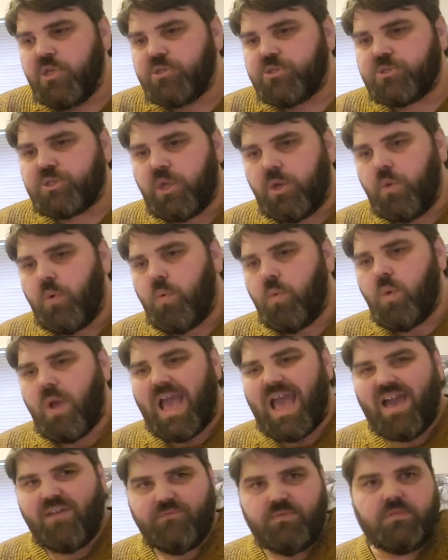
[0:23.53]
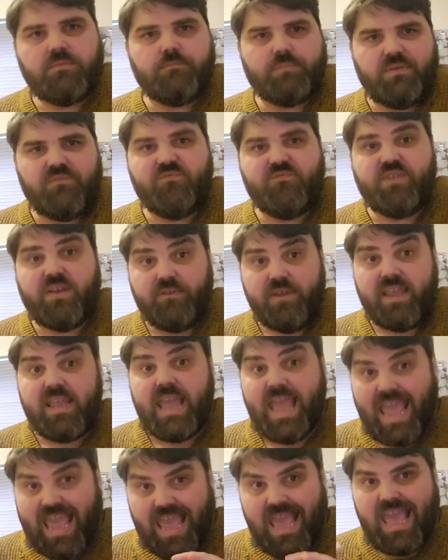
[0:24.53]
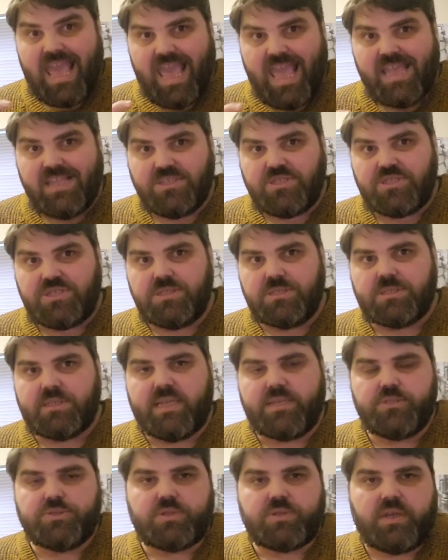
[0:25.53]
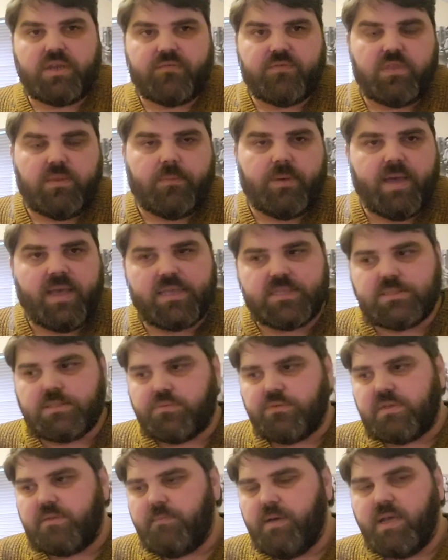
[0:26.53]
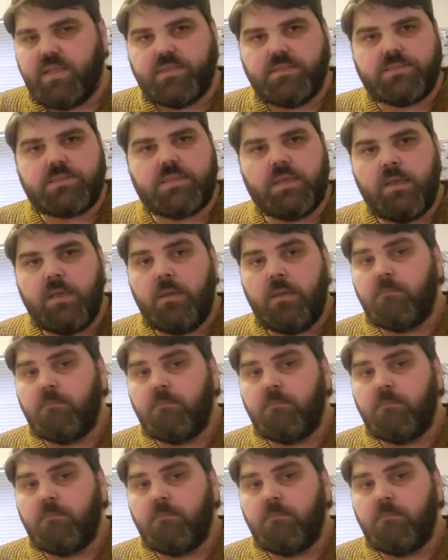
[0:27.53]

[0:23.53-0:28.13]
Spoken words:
So, having been very engine-centric for the past 3 months,